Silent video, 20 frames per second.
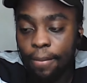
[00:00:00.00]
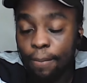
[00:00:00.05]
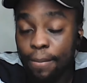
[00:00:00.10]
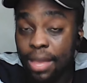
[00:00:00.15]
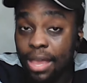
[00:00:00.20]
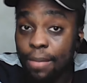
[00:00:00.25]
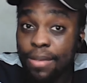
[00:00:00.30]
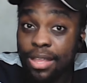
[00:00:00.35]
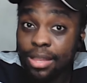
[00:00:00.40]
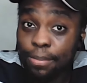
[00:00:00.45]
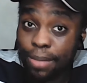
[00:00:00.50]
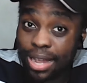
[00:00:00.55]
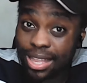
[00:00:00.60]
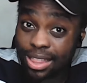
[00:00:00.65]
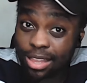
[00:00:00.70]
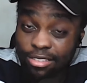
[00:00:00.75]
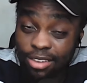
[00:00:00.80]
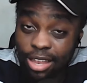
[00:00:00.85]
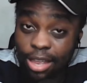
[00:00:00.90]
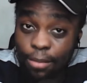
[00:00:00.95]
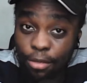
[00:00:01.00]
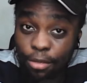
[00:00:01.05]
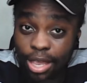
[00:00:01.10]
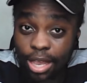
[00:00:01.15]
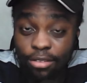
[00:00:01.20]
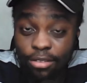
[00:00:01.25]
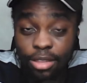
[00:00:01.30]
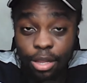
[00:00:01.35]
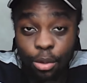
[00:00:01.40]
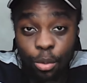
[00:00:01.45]
maybe by the time you
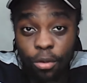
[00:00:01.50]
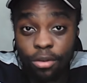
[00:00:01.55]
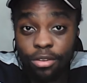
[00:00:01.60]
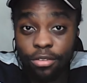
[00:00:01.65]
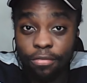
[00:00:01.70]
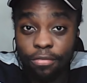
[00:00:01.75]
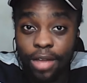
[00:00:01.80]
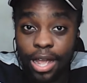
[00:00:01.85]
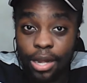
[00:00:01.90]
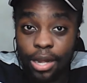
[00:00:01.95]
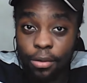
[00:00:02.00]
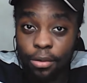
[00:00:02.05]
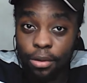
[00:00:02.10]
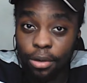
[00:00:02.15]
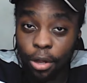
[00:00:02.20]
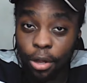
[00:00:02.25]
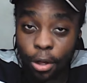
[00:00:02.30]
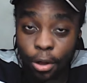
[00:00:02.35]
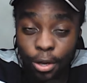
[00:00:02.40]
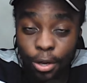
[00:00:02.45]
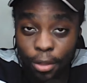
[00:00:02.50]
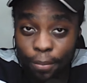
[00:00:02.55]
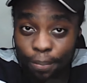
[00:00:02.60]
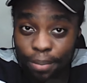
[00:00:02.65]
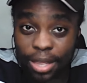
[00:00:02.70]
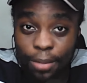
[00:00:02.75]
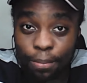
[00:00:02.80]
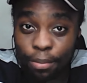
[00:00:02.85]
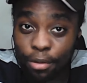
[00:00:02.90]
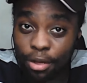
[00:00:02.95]
get to the quarterfinal, all your
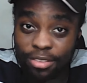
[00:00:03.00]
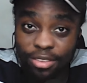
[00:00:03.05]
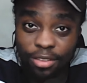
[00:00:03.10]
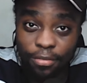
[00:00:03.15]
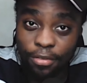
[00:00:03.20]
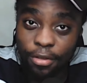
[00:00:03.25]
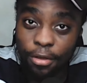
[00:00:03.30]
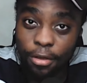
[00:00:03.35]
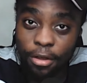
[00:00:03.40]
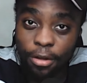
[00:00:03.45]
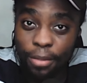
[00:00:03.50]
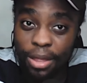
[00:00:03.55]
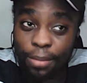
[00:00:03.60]
big boys have gone.